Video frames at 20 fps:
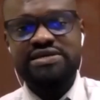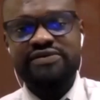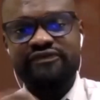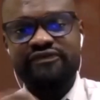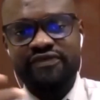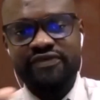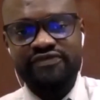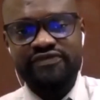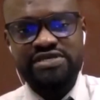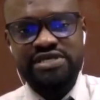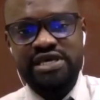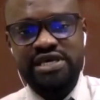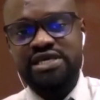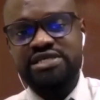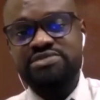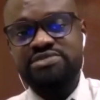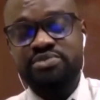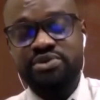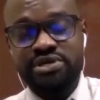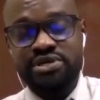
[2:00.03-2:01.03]

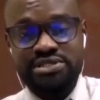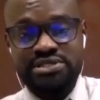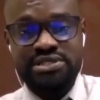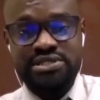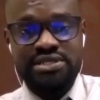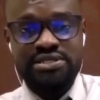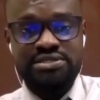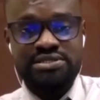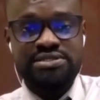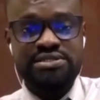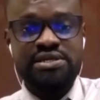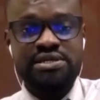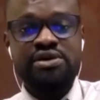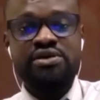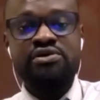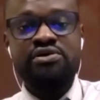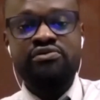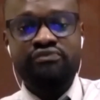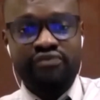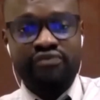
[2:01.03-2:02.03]
58.6
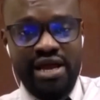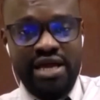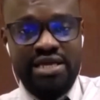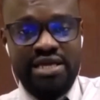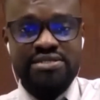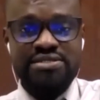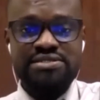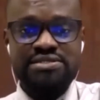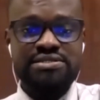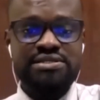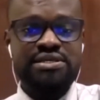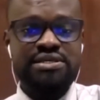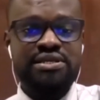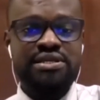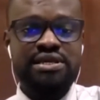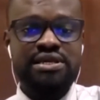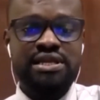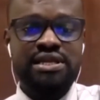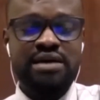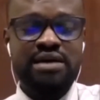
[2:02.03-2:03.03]
rise in
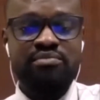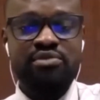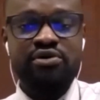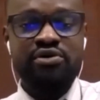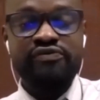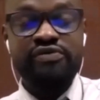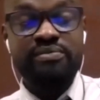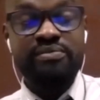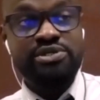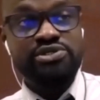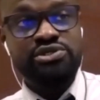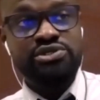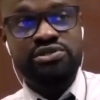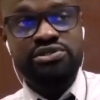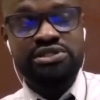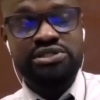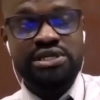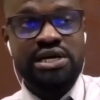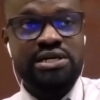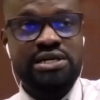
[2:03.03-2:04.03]
the number of
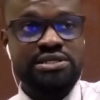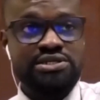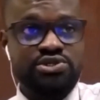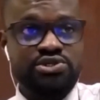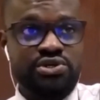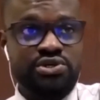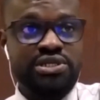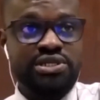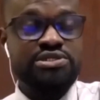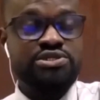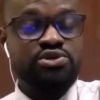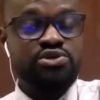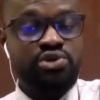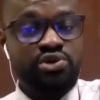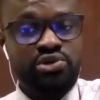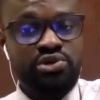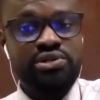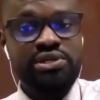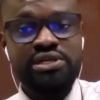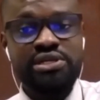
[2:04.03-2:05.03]
hematological disorders,
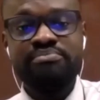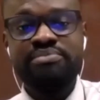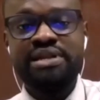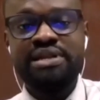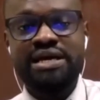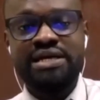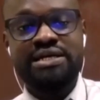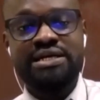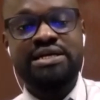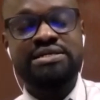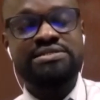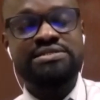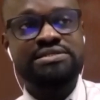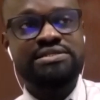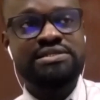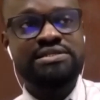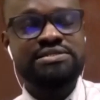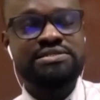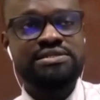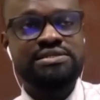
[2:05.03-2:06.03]
including blood
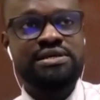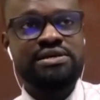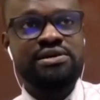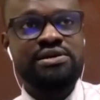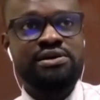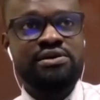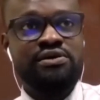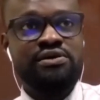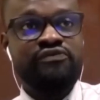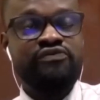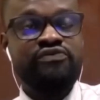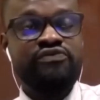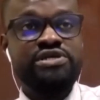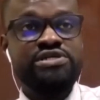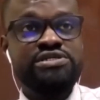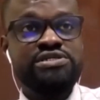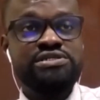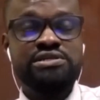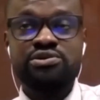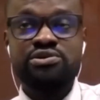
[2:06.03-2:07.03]
cancers, of
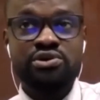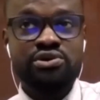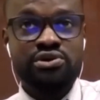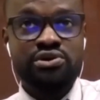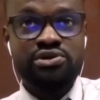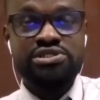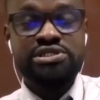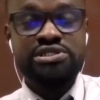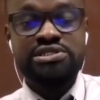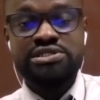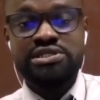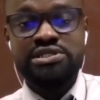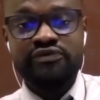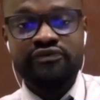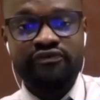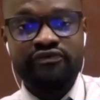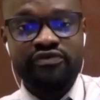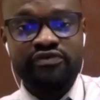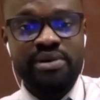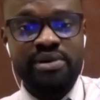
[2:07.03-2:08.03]
which non-Hodgkin's
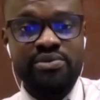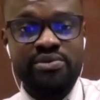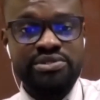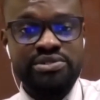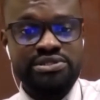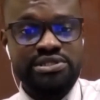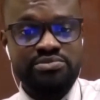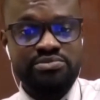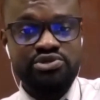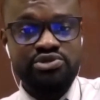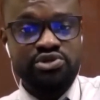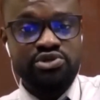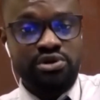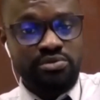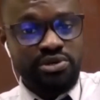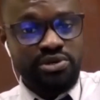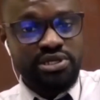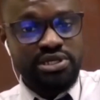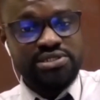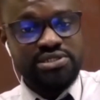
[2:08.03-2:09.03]
lymphoma was the most
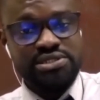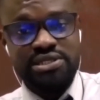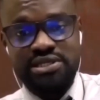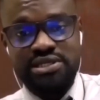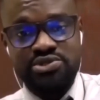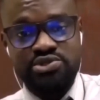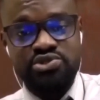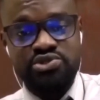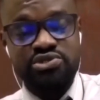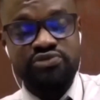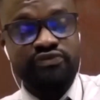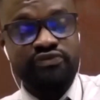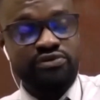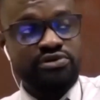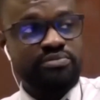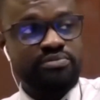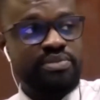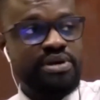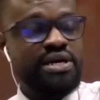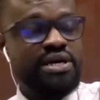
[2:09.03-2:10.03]
commonest, and this was
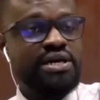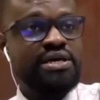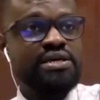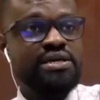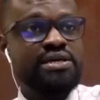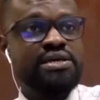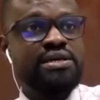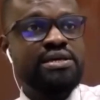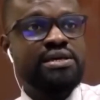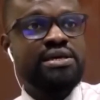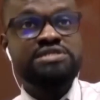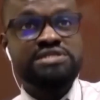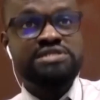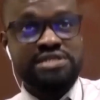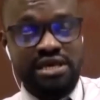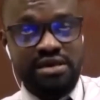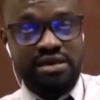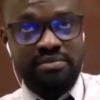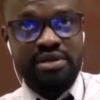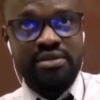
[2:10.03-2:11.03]
followed by
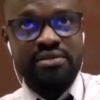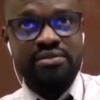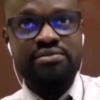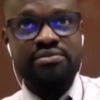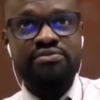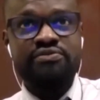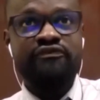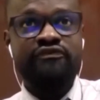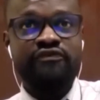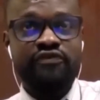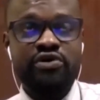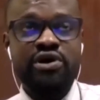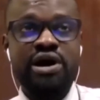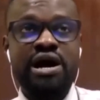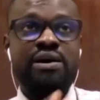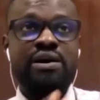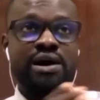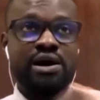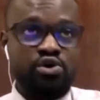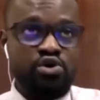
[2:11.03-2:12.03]
CML for
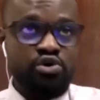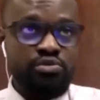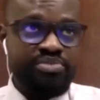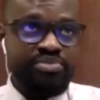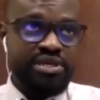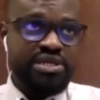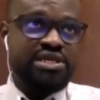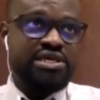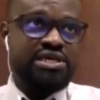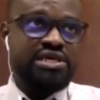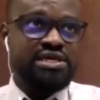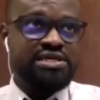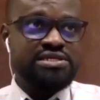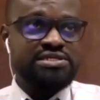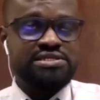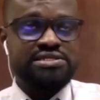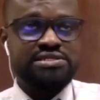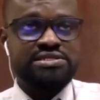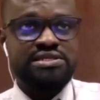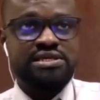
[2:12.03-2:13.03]
our OPD
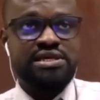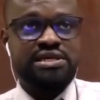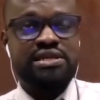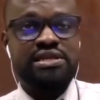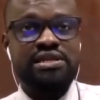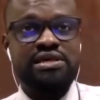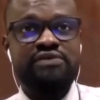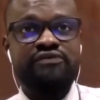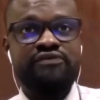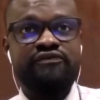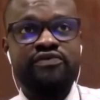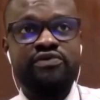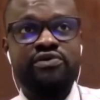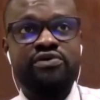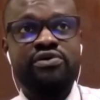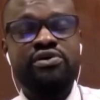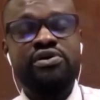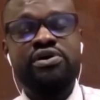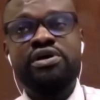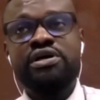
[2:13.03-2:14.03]
cases. And then
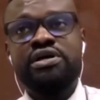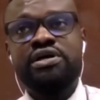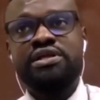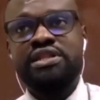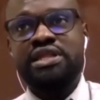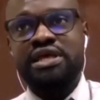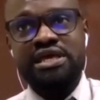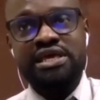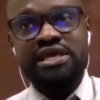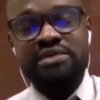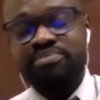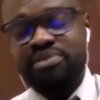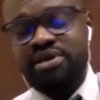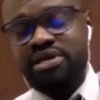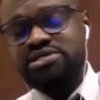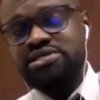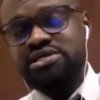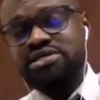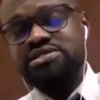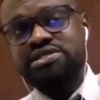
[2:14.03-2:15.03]
for the
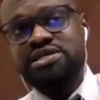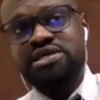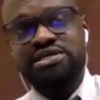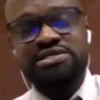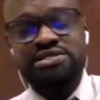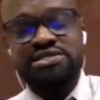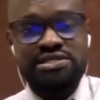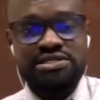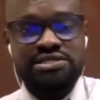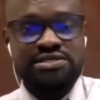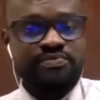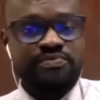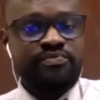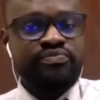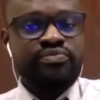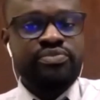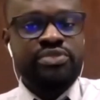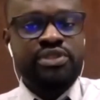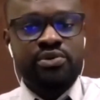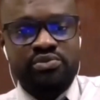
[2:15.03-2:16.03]
inpatient cases,
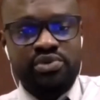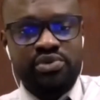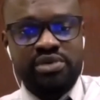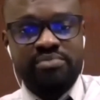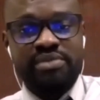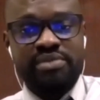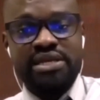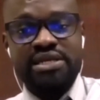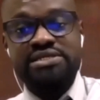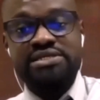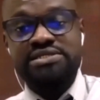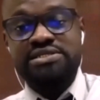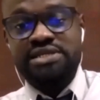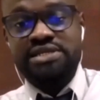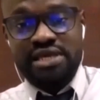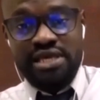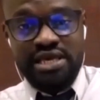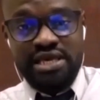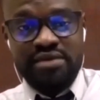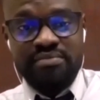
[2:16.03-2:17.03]
we managed
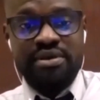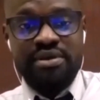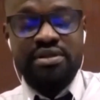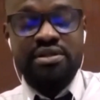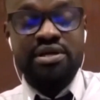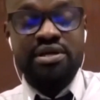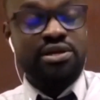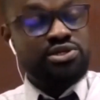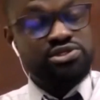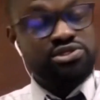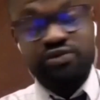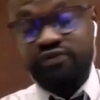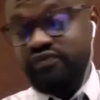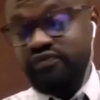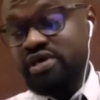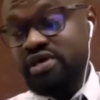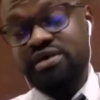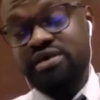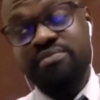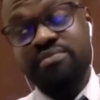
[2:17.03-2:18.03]
AML, a lot of
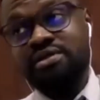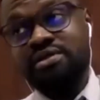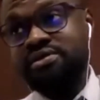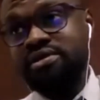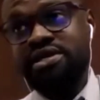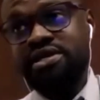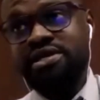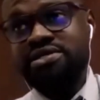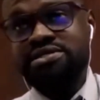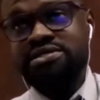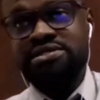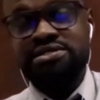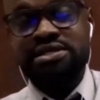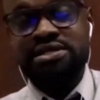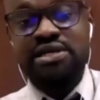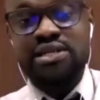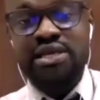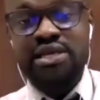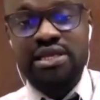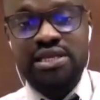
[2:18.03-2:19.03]
AML cases,
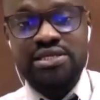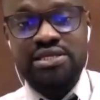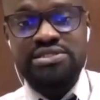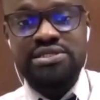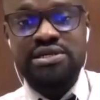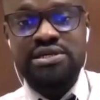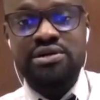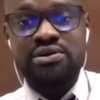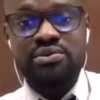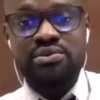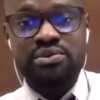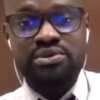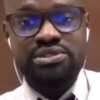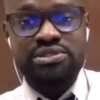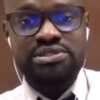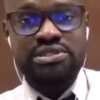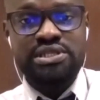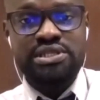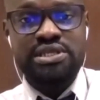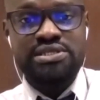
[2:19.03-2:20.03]
and NHL was
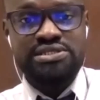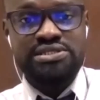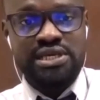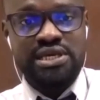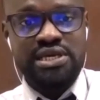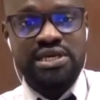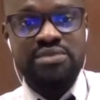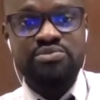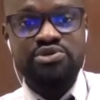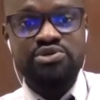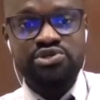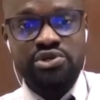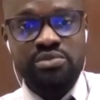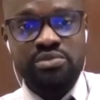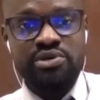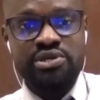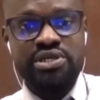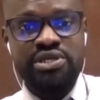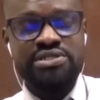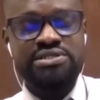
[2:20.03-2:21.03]
the second most
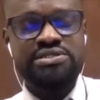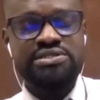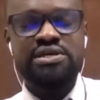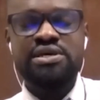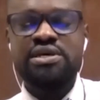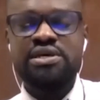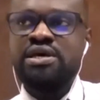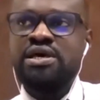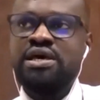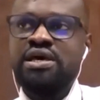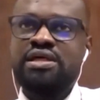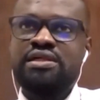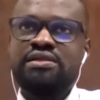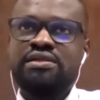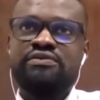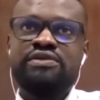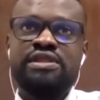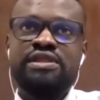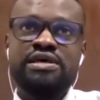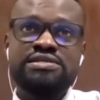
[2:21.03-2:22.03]
commonest. And
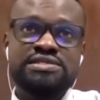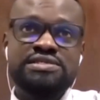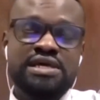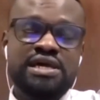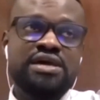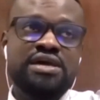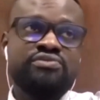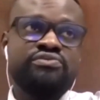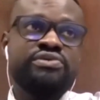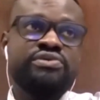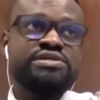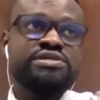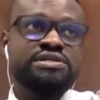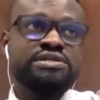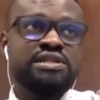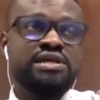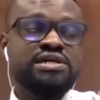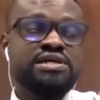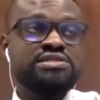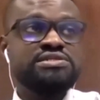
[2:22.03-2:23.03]
the second reason
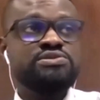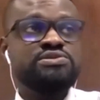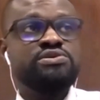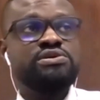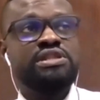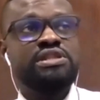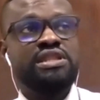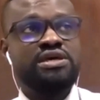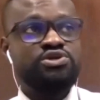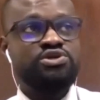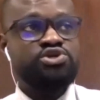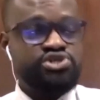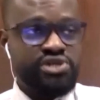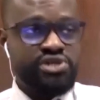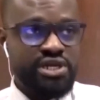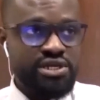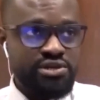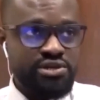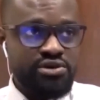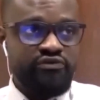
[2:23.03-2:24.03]
that the
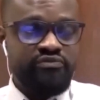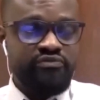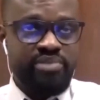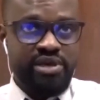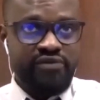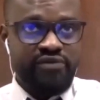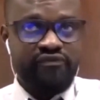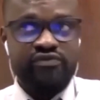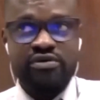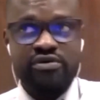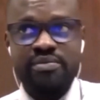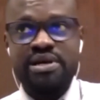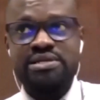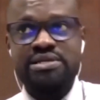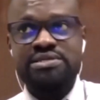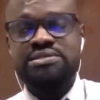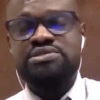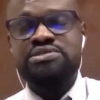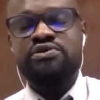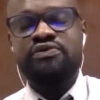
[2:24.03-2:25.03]
trend of
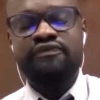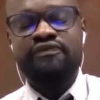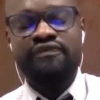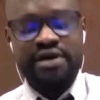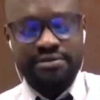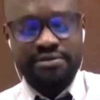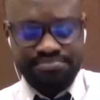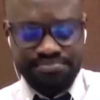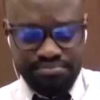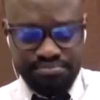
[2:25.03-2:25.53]
performance over